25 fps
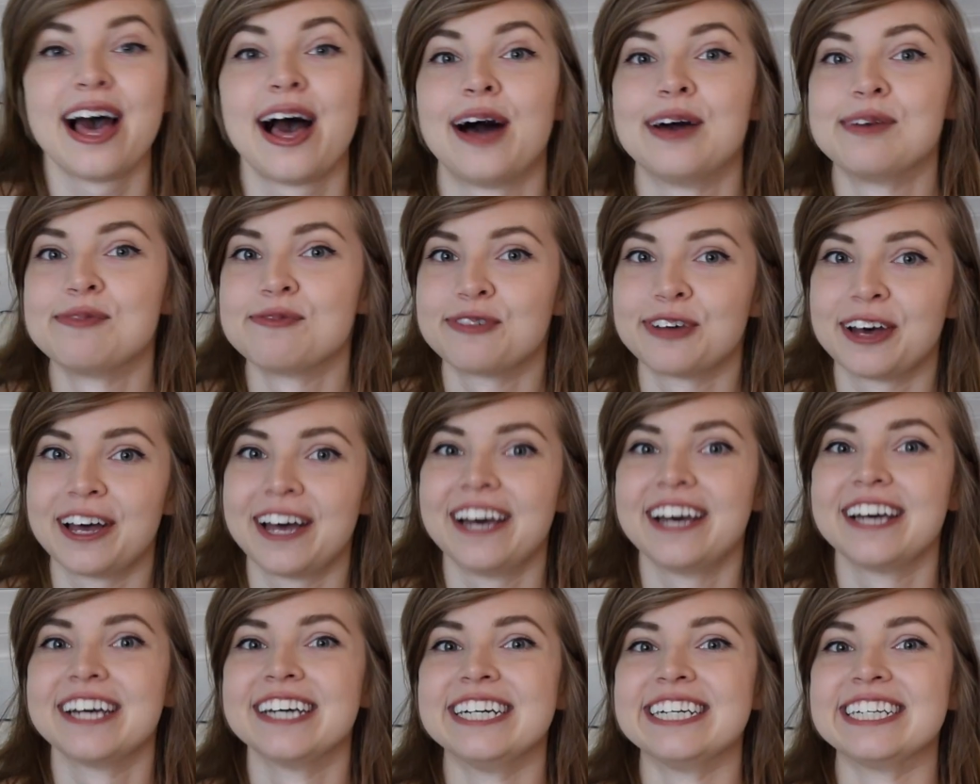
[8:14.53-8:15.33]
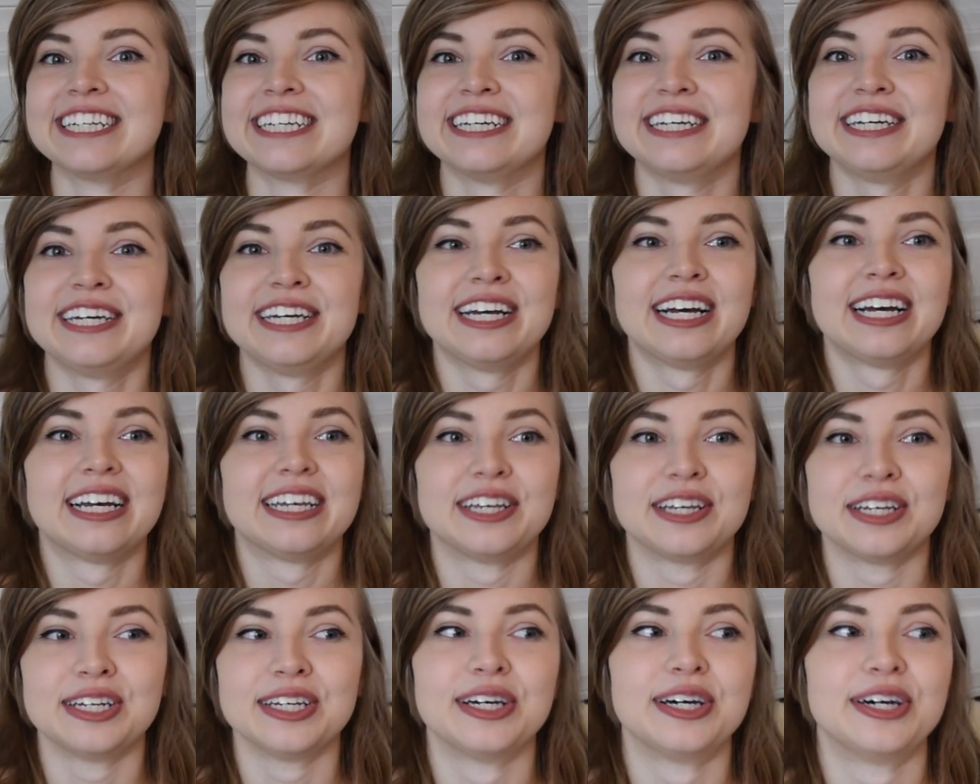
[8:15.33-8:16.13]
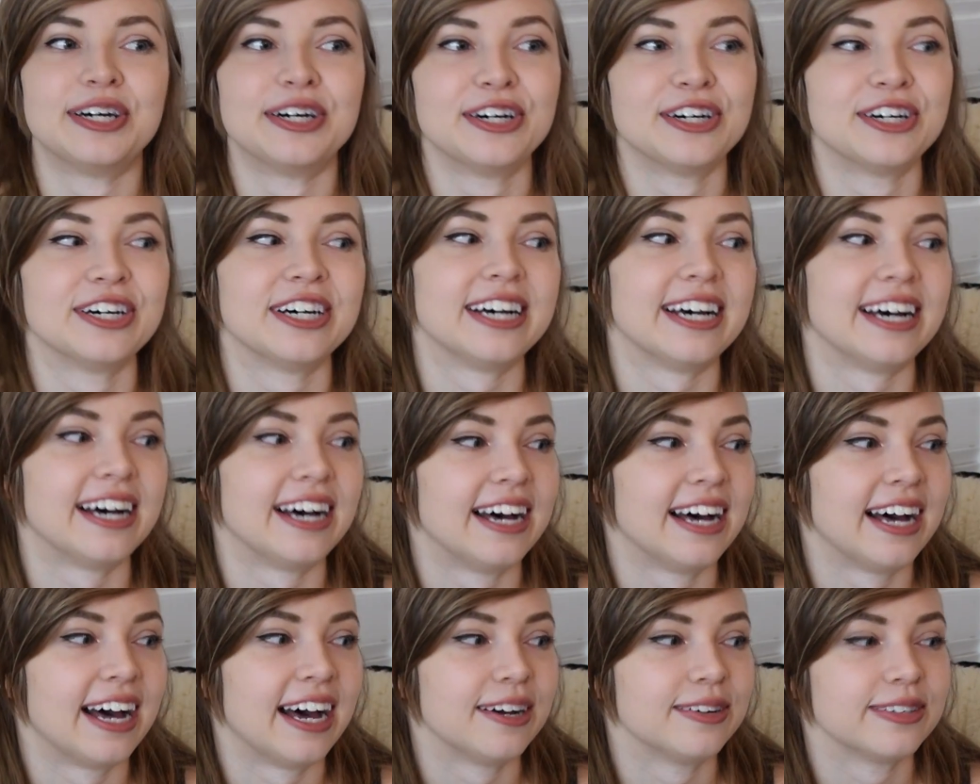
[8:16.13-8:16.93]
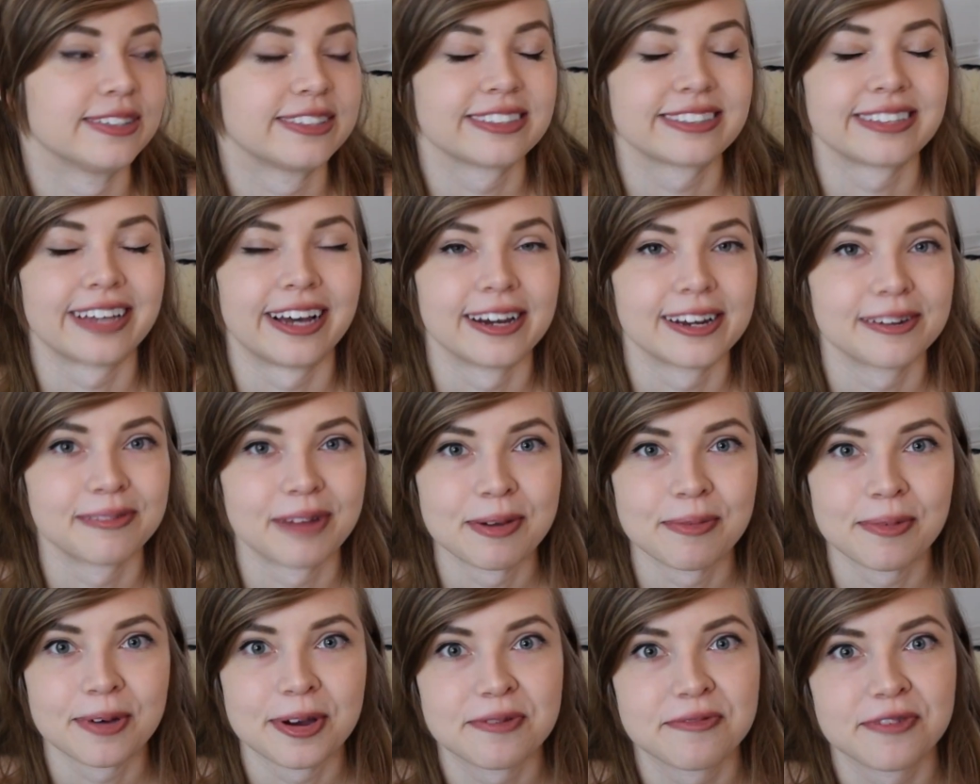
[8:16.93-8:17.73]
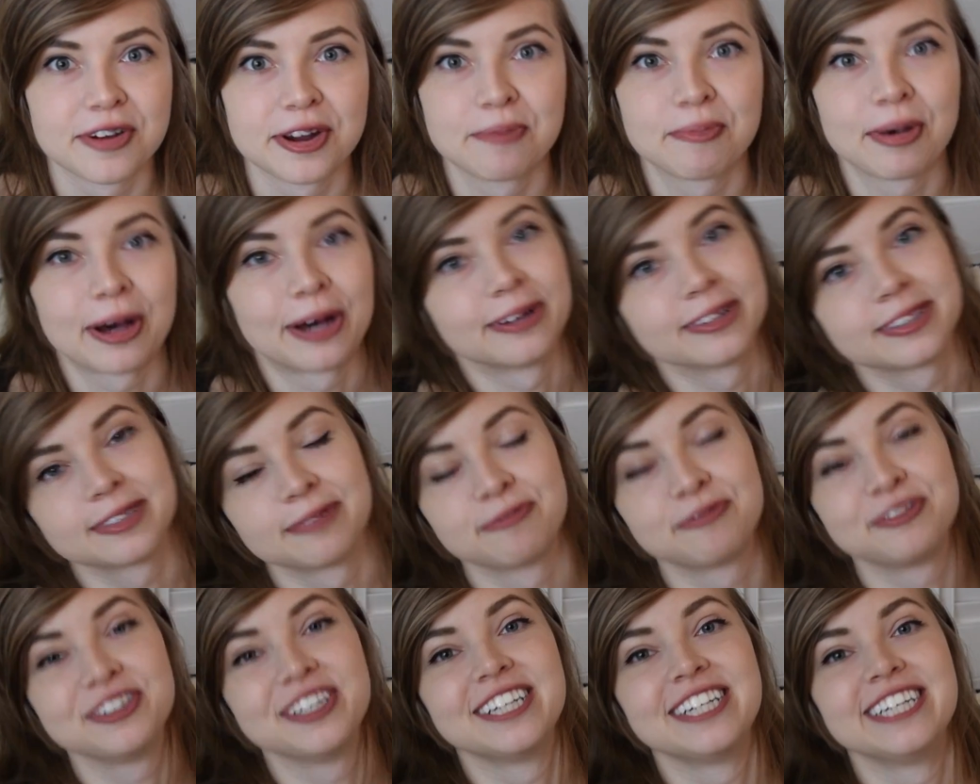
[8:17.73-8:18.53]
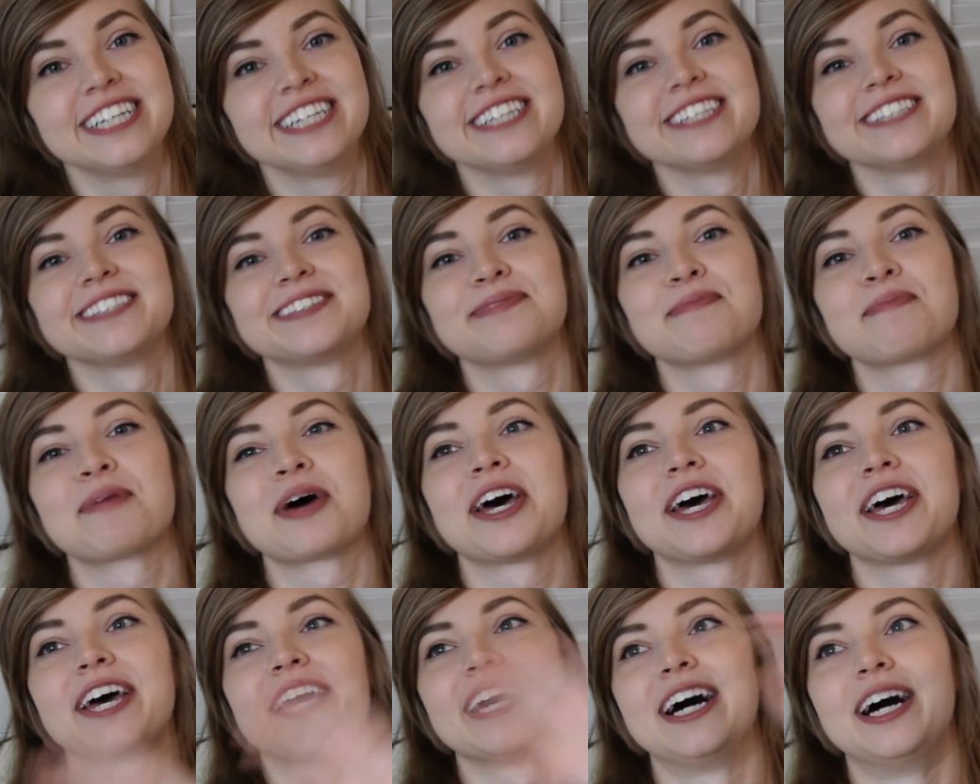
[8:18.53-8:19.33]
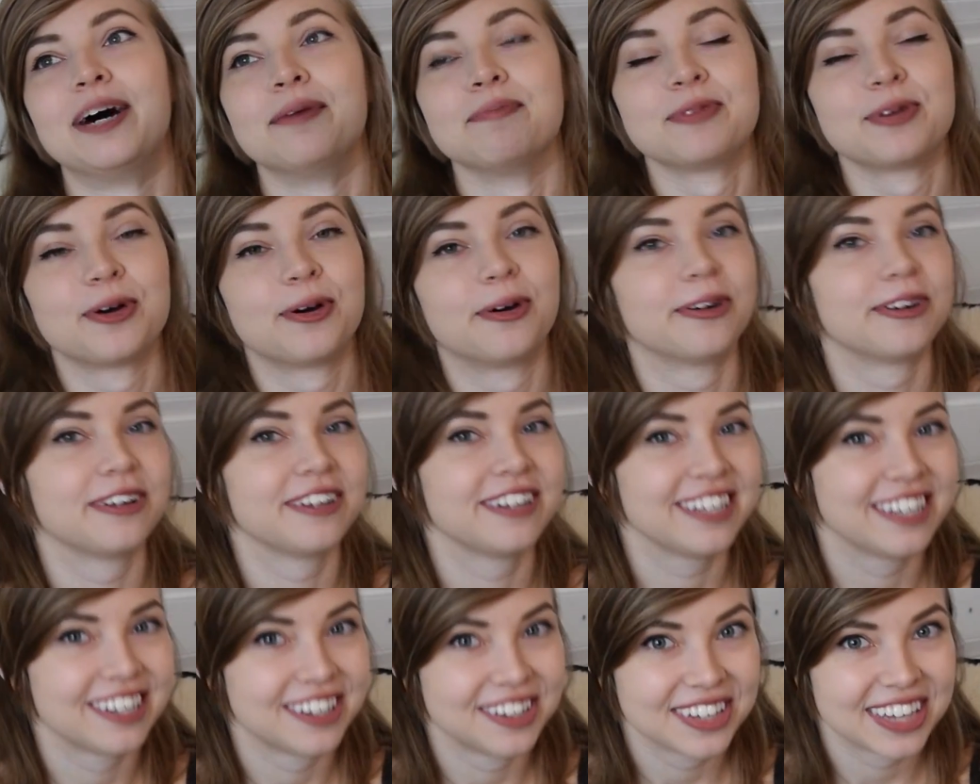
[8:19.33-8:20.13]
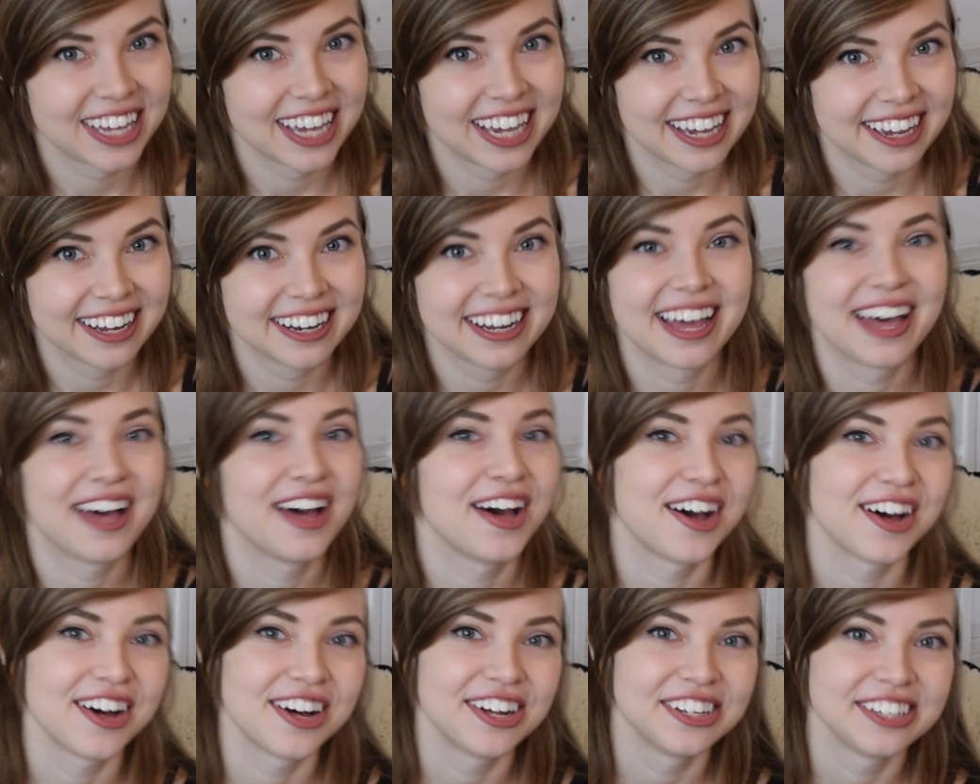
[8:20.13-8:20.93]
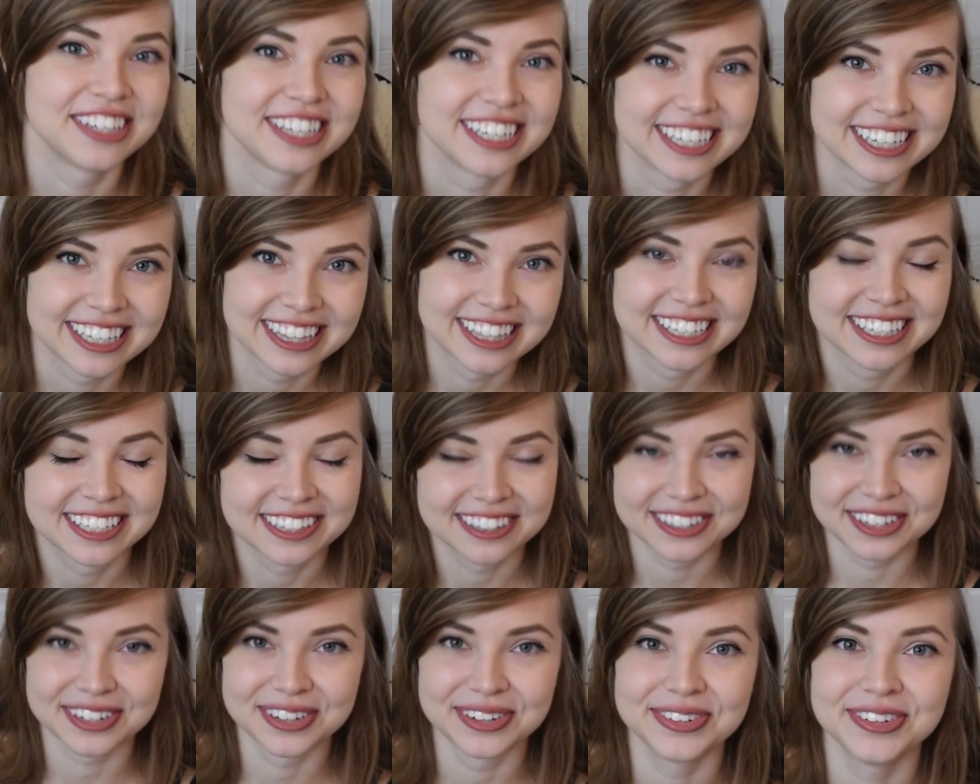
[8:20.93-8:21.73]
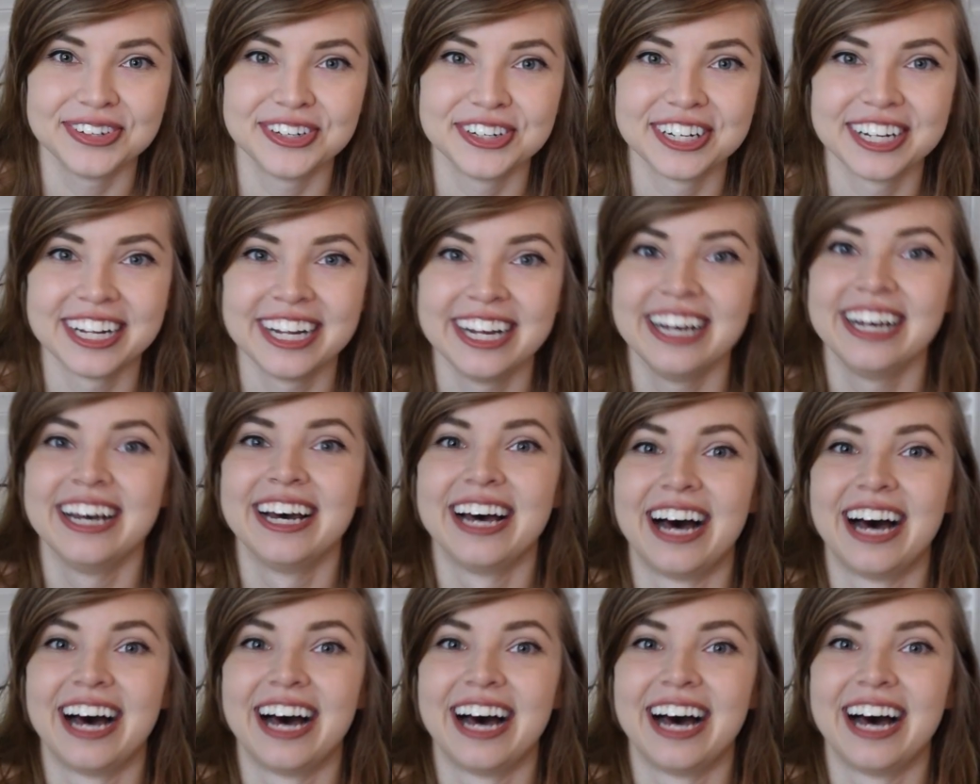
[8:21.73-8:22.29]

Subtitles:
I'm fine. You know, I was just talking to my boyfriend about some feelings, but I'm totally okay now. Like, things are cool.